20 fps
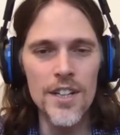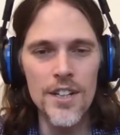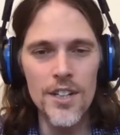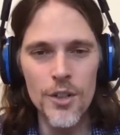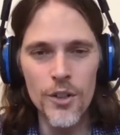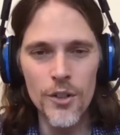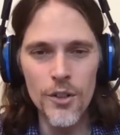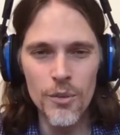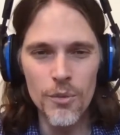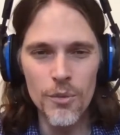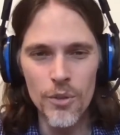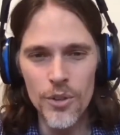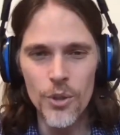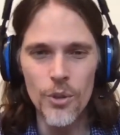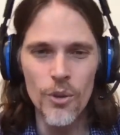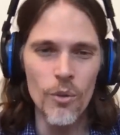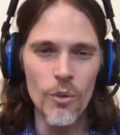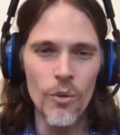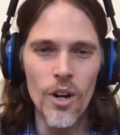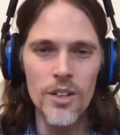You're
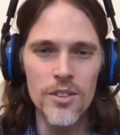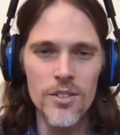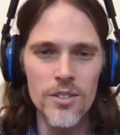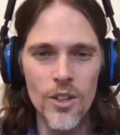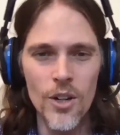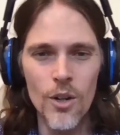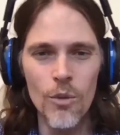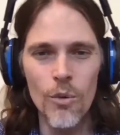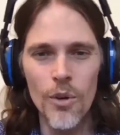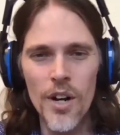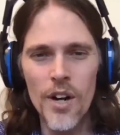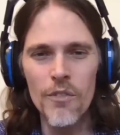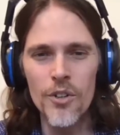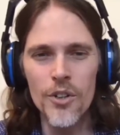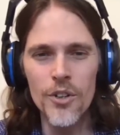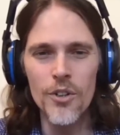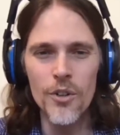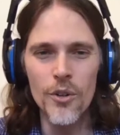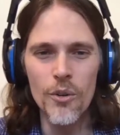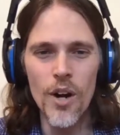you're a rock star, whatever you
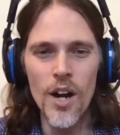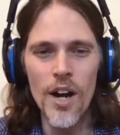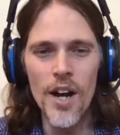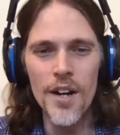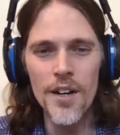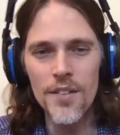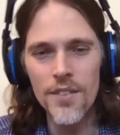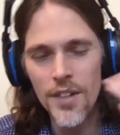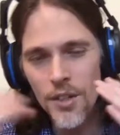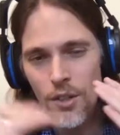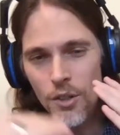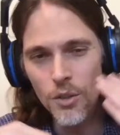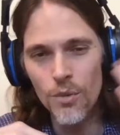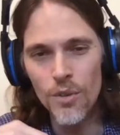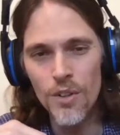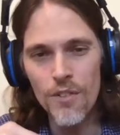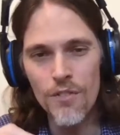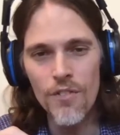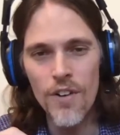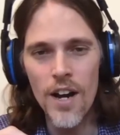do, right? And then you're yeah.
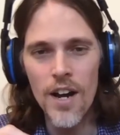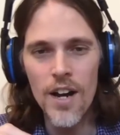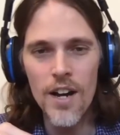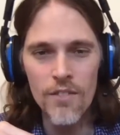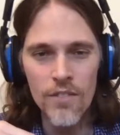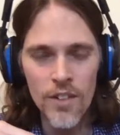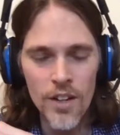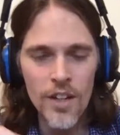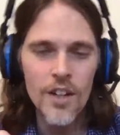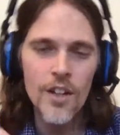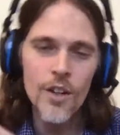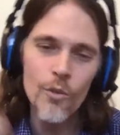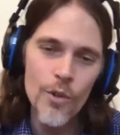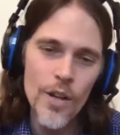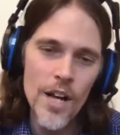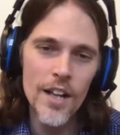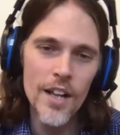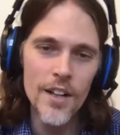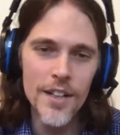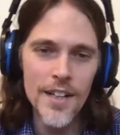twenty-five.
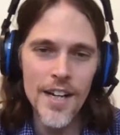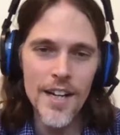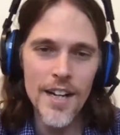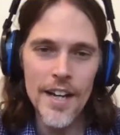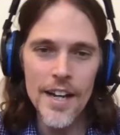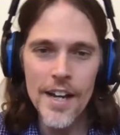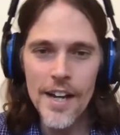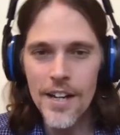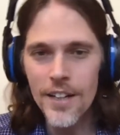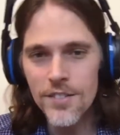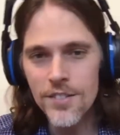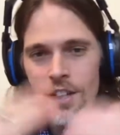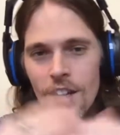Reality kind of hits.